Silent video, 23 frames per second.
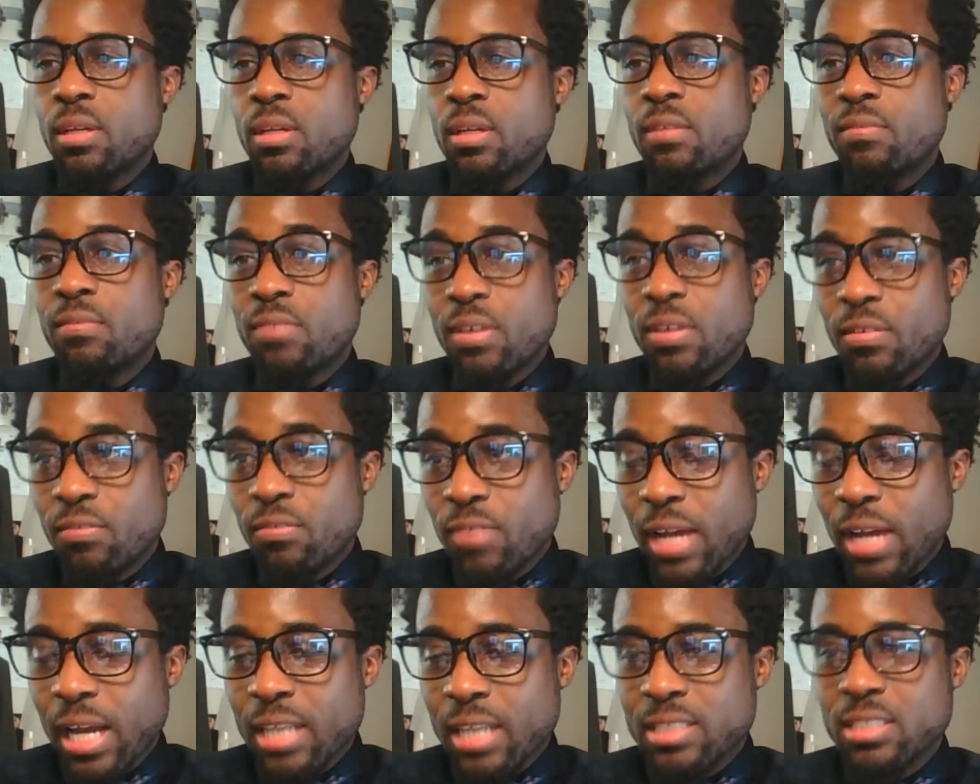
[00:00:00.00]
Fun
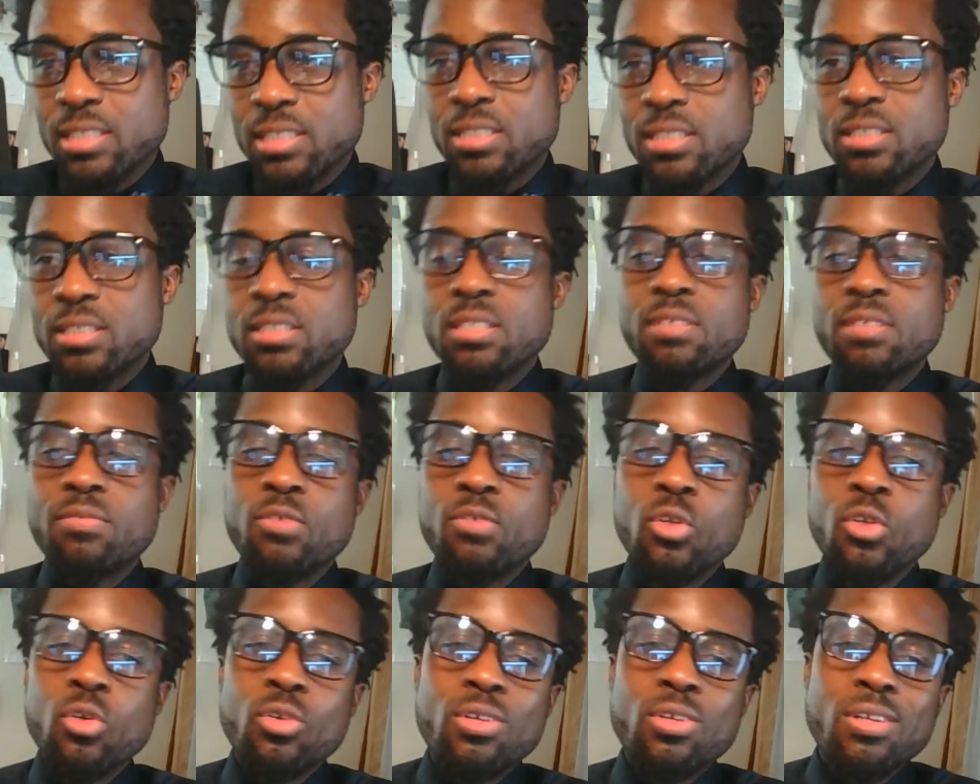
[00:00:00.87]
fact is, if
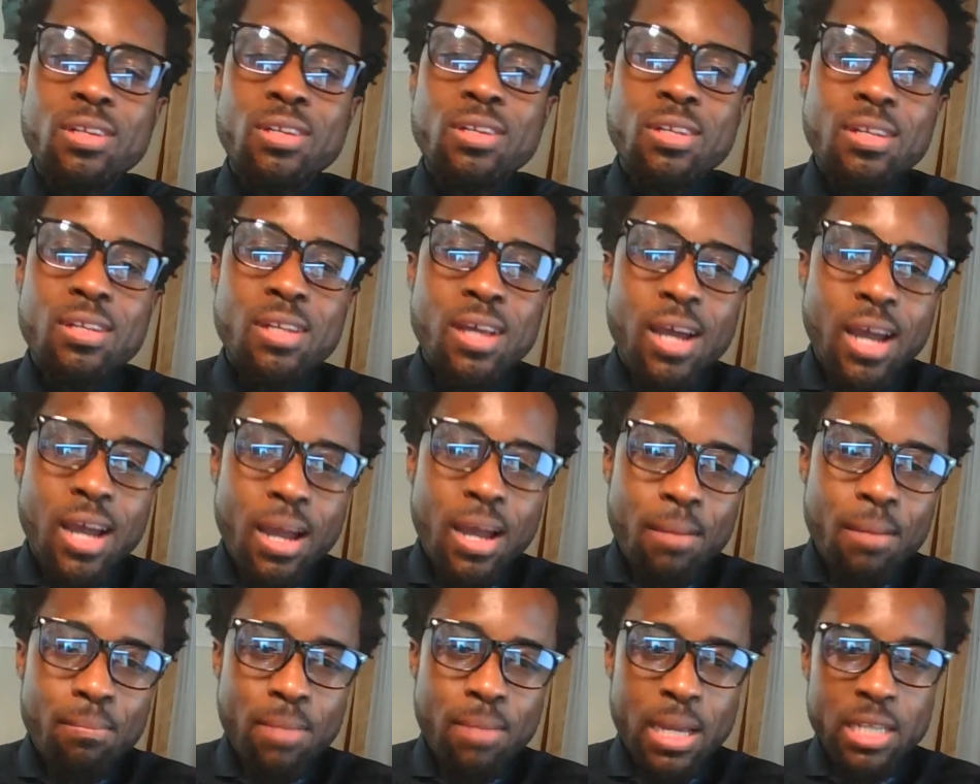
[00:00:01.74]
you're
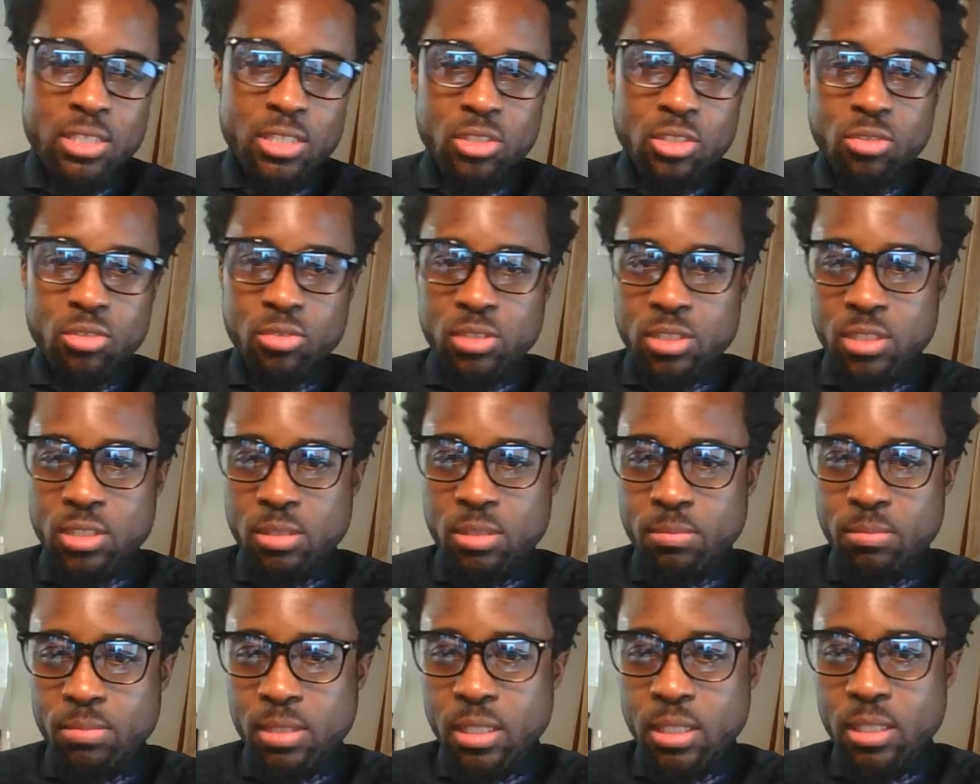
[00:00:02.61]
not mastering
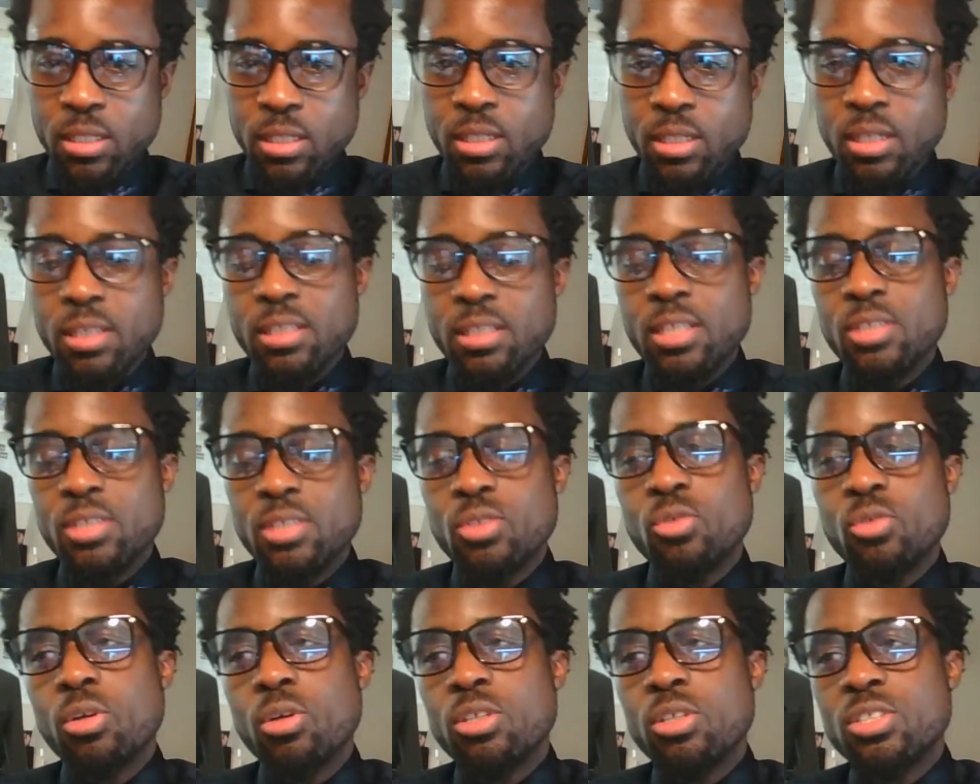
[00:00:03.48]
something, then
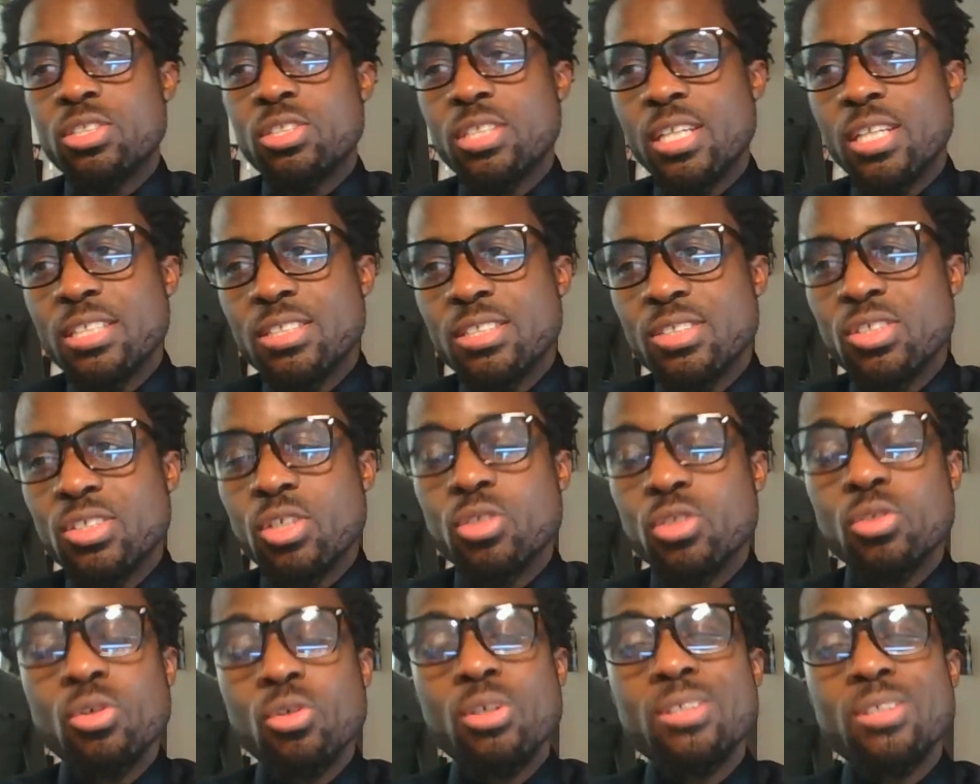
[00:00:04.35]
chances are
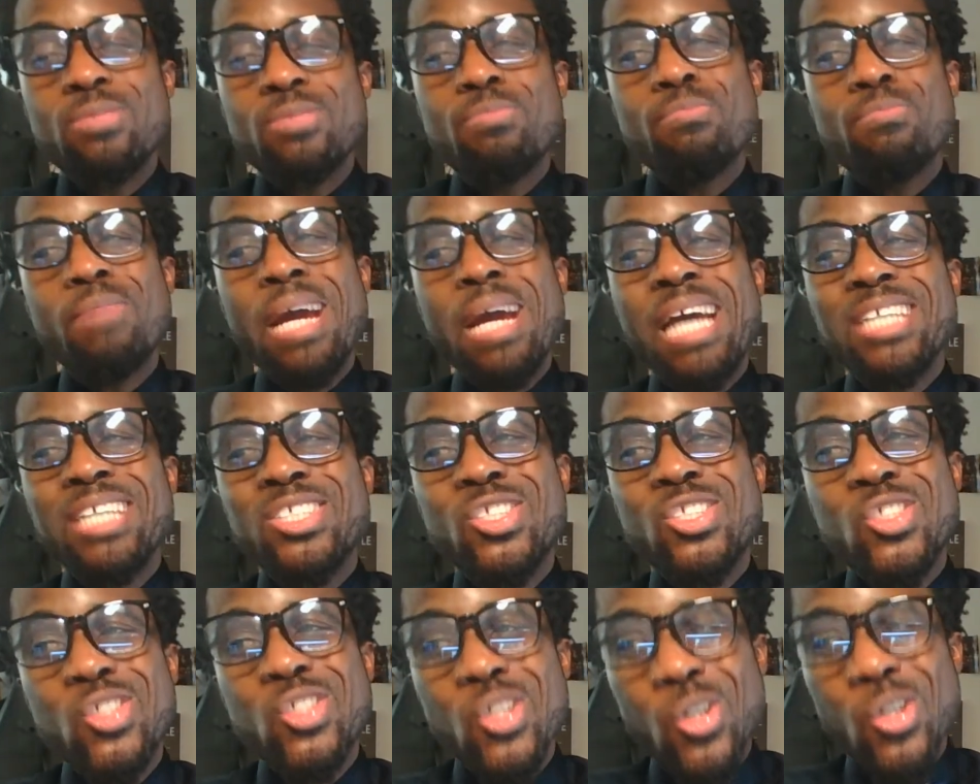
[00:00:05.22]
you are
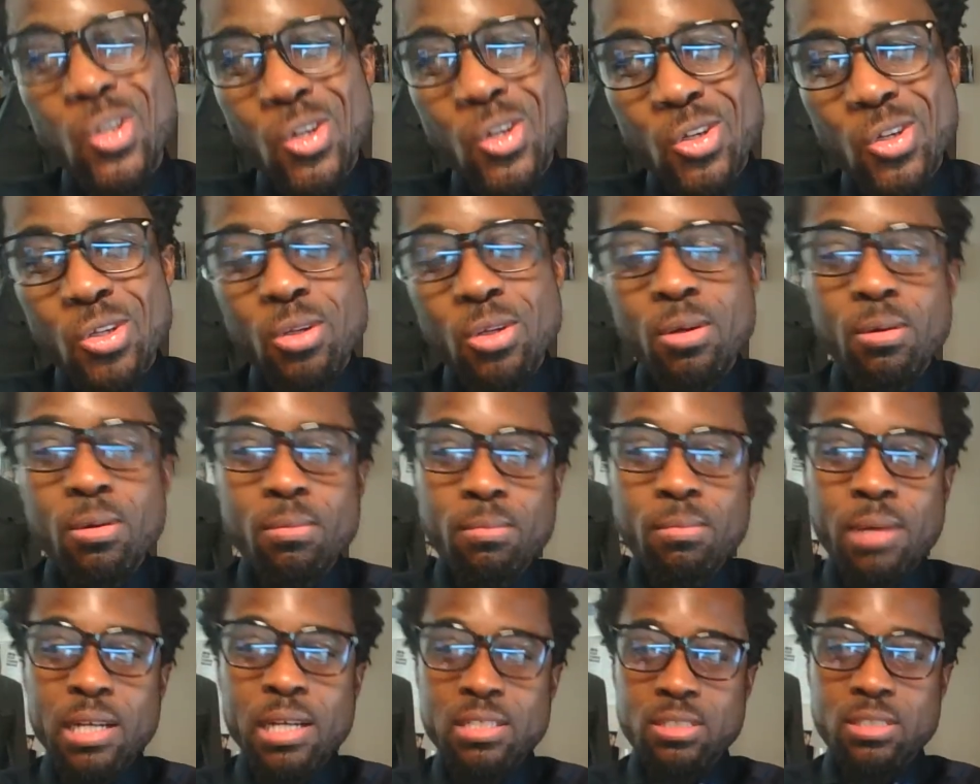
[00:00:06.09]
mastered
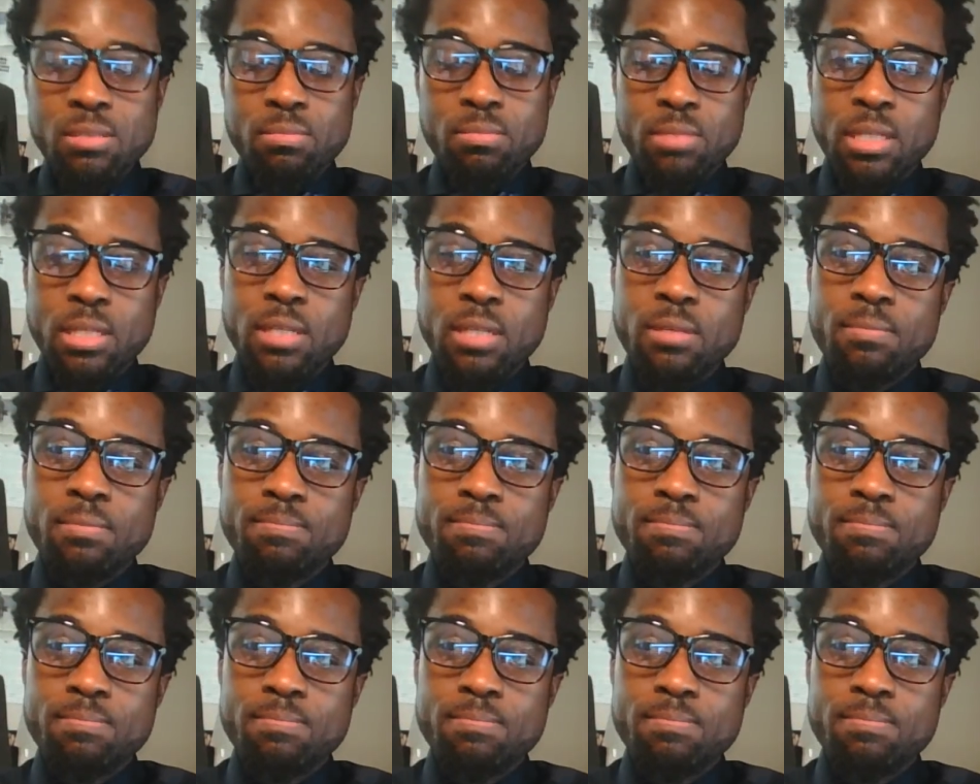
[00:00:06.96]
by something,